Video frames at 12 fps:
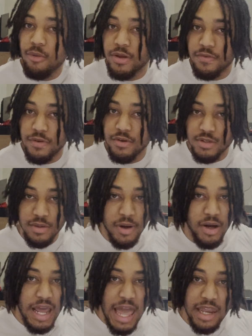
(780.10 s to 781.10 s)
he feels
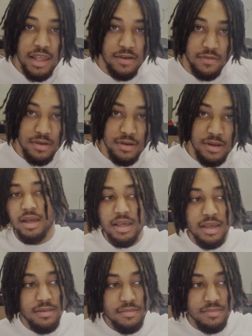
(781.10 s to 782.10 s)
about any of it.
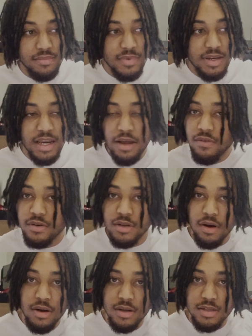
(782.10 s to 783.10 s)
He never
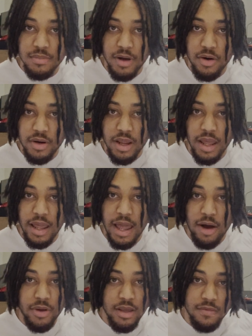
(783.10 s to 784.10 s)
talks about
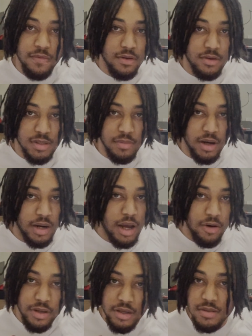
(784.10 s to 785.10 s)
how he feels about
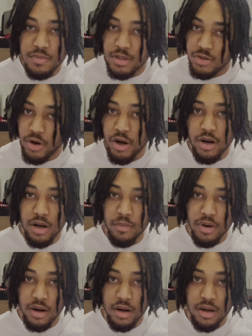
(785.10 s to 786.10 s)
how he's been treated in
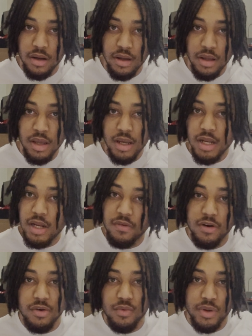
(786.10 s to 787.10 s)
America. He
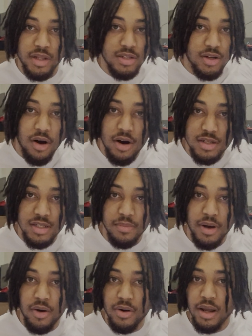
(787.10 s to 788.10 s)
never really talks
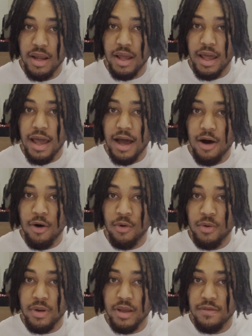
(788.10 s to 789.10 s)
about
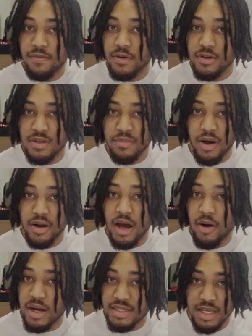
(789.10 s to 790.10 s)
how he feels about
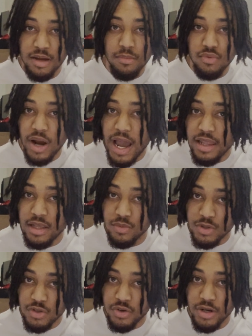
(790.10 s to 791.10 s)
how Isaiah Bradley
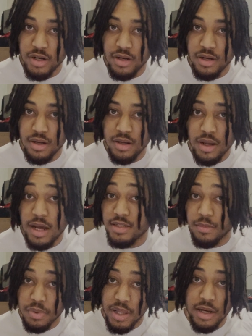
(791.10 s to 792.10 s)
was treated as a
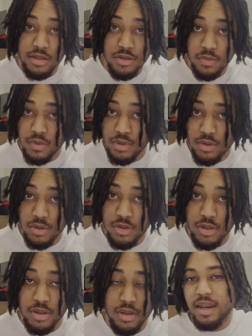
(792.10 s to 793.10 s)
black super
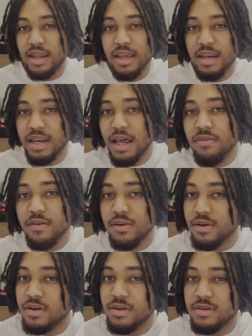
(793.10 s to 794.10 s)
soldier. And he
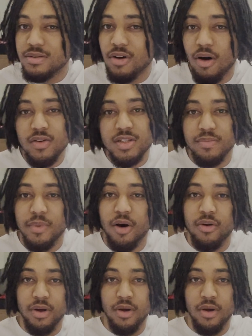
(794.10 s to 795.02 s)
never talks about